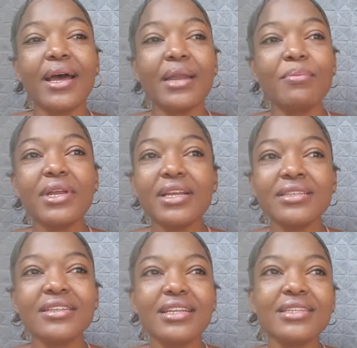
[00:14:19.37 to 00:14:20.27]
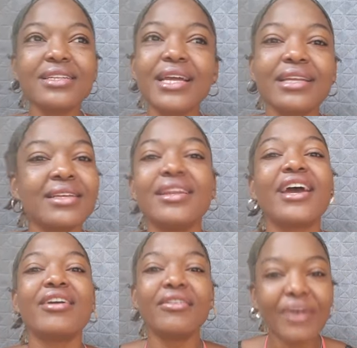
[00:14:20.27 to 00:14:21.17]
millie is, is like the
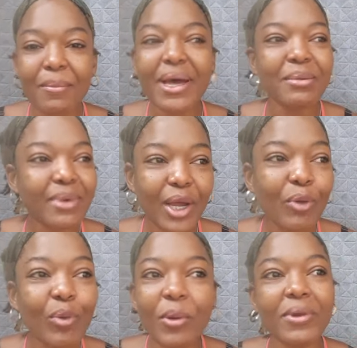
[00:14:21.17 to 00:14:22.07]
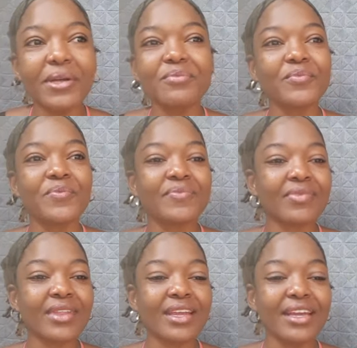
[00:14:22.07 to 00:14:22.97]
diary of a mad black woman
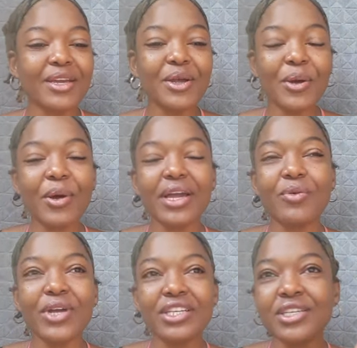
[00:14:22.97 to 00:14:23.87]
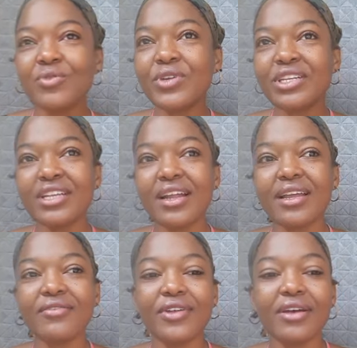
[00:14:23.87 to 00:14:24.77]
you know, eh, when she reached that
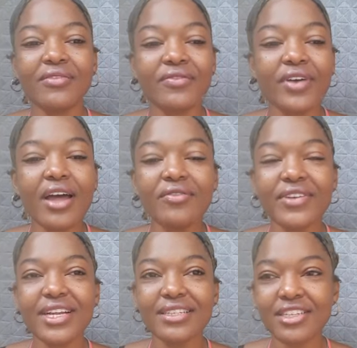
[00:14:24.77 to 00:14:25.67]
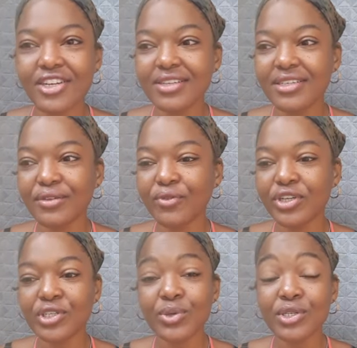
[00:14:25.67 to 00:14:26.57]
level of confidence in herself where
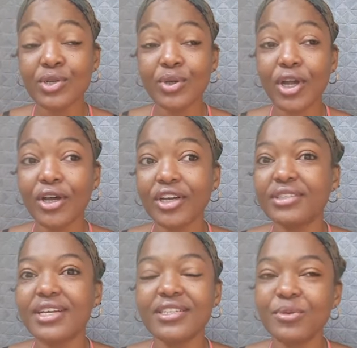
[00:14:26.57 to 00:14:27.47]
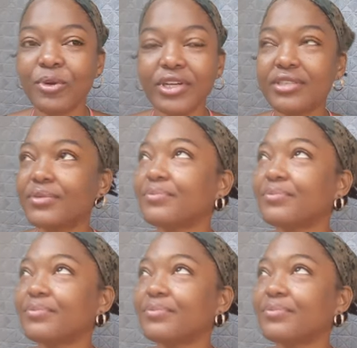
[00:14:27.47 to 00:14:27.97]
she was no longer desperate.